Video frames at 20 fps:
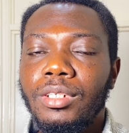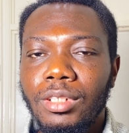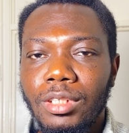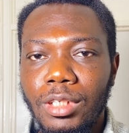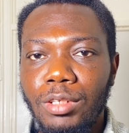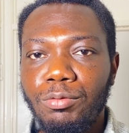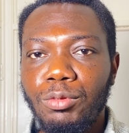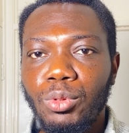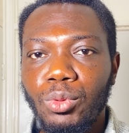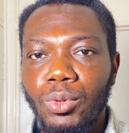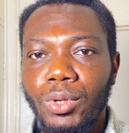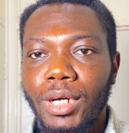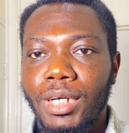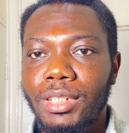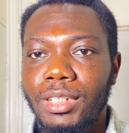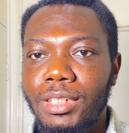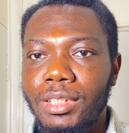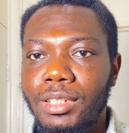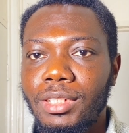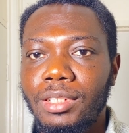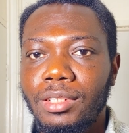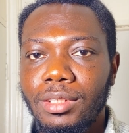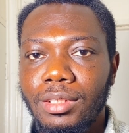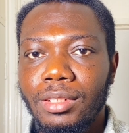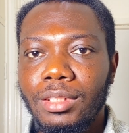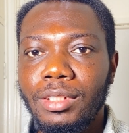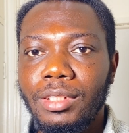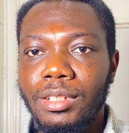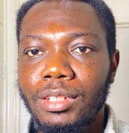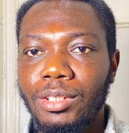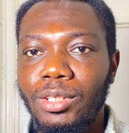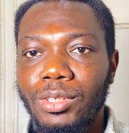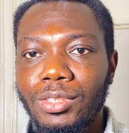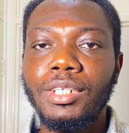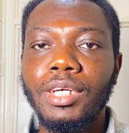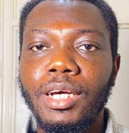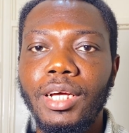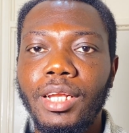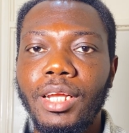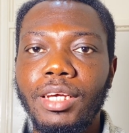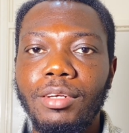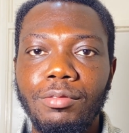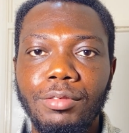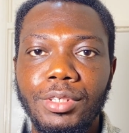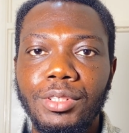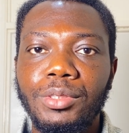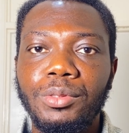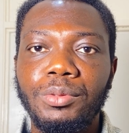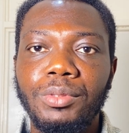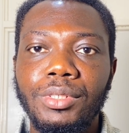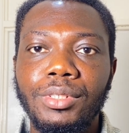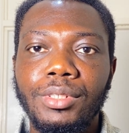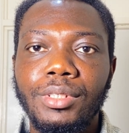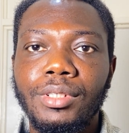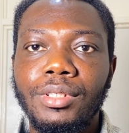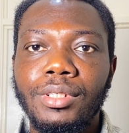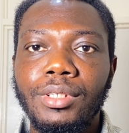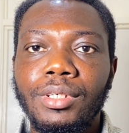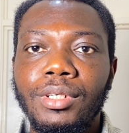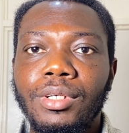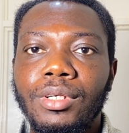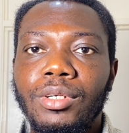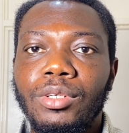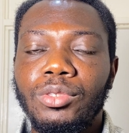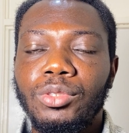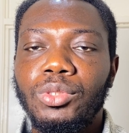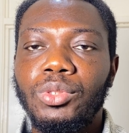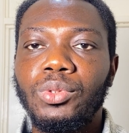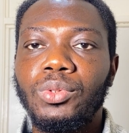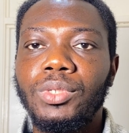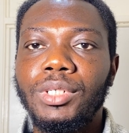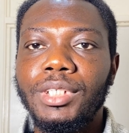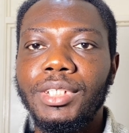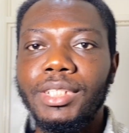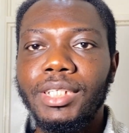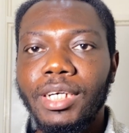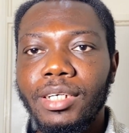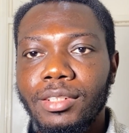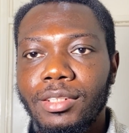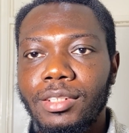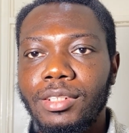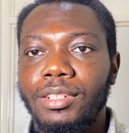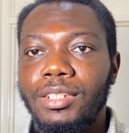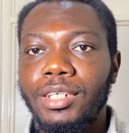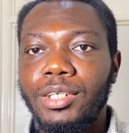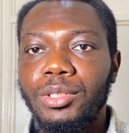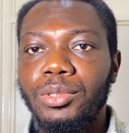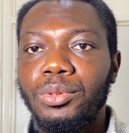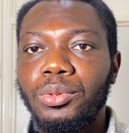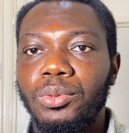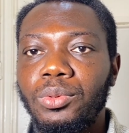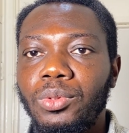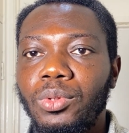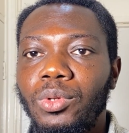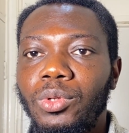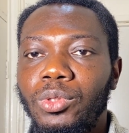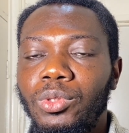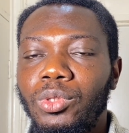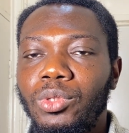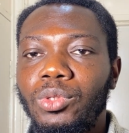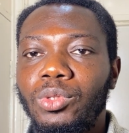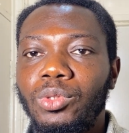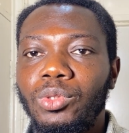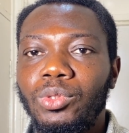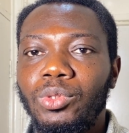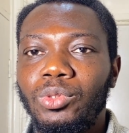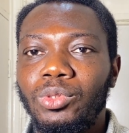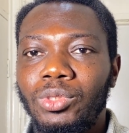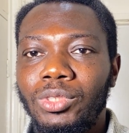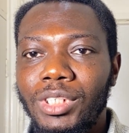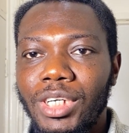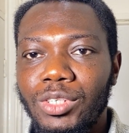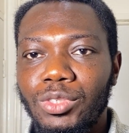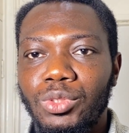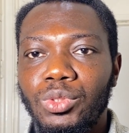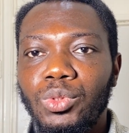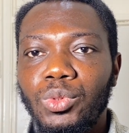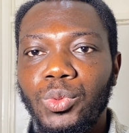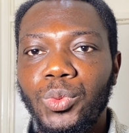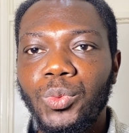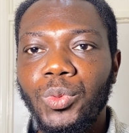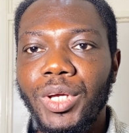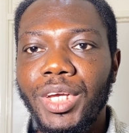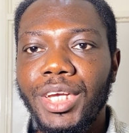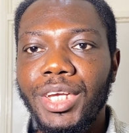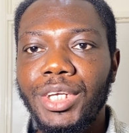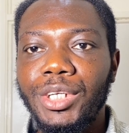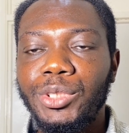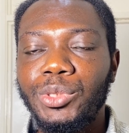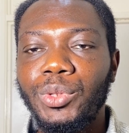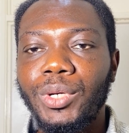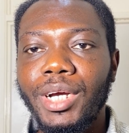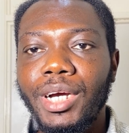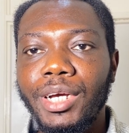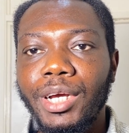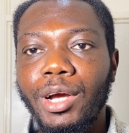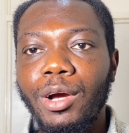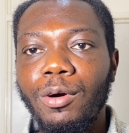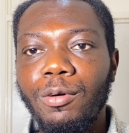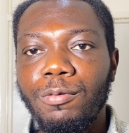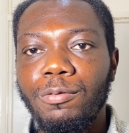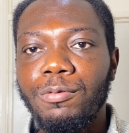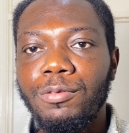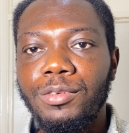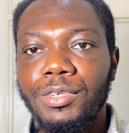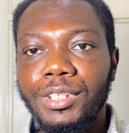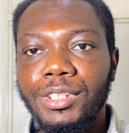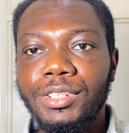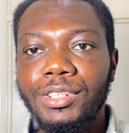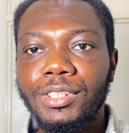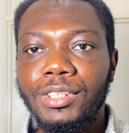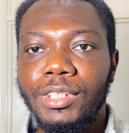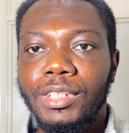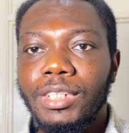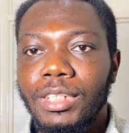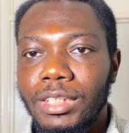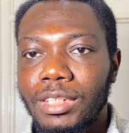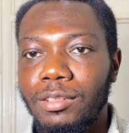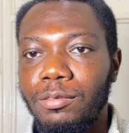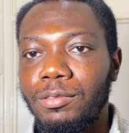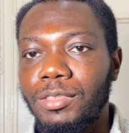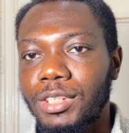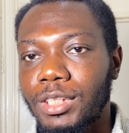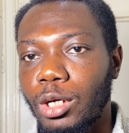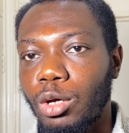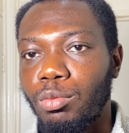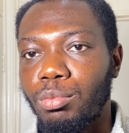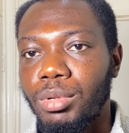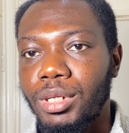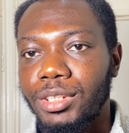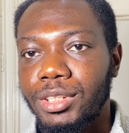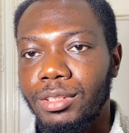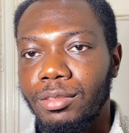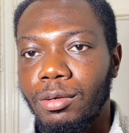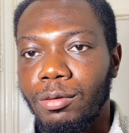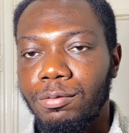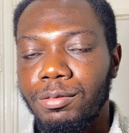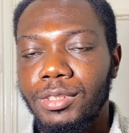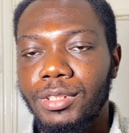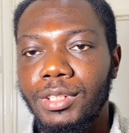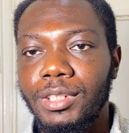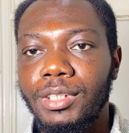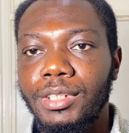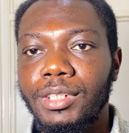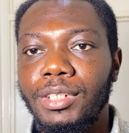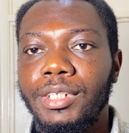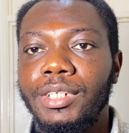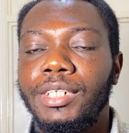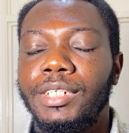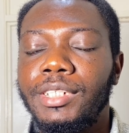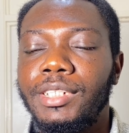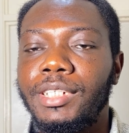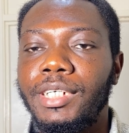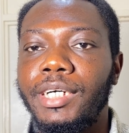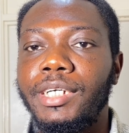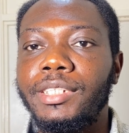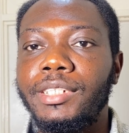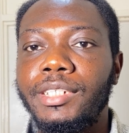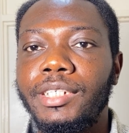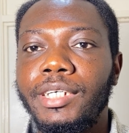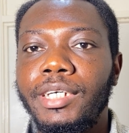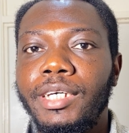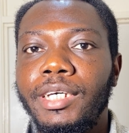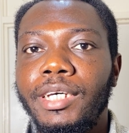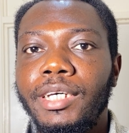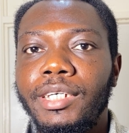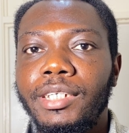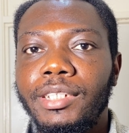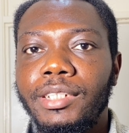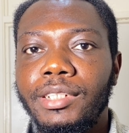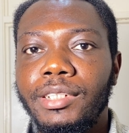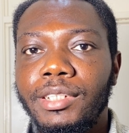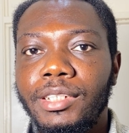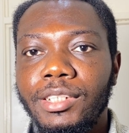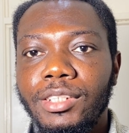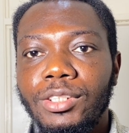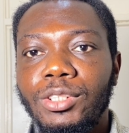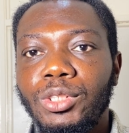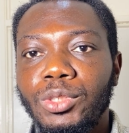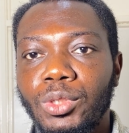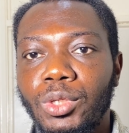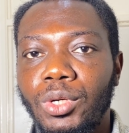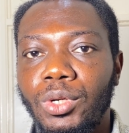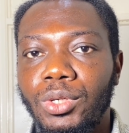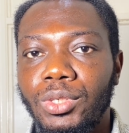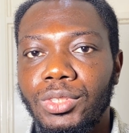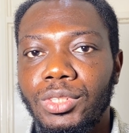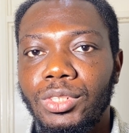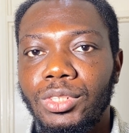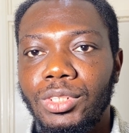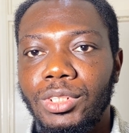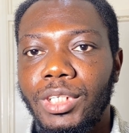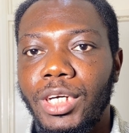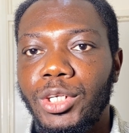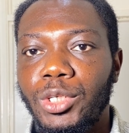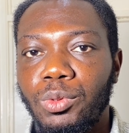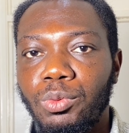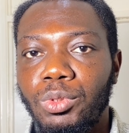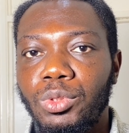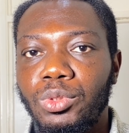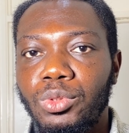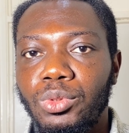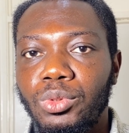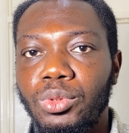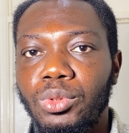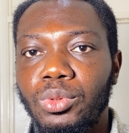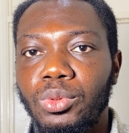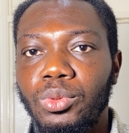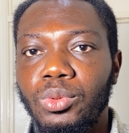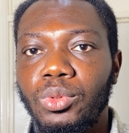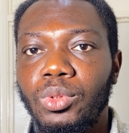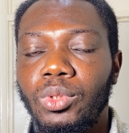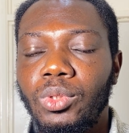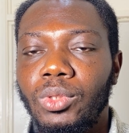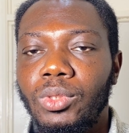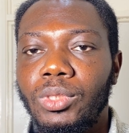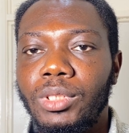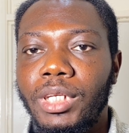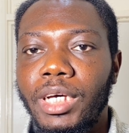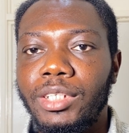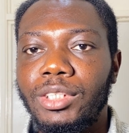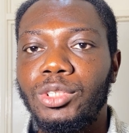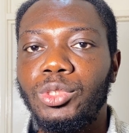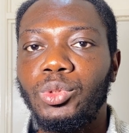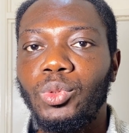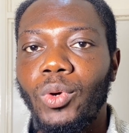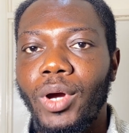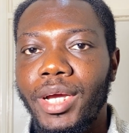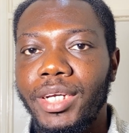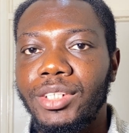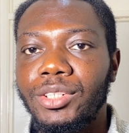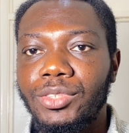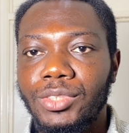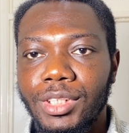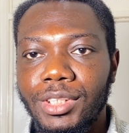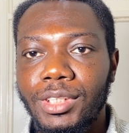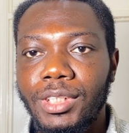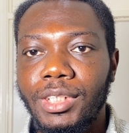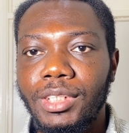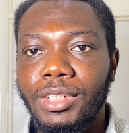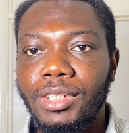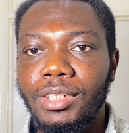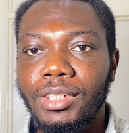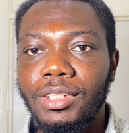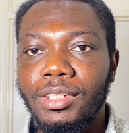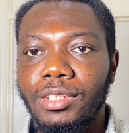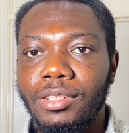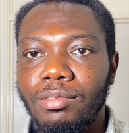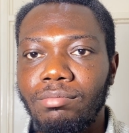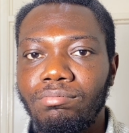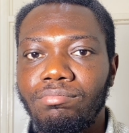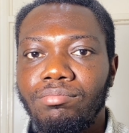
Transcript: if you look at it, it doesn't align very well. So in that scenario, there is no way you can convince the visa officer that this new course that you want to do, that you are interested in it.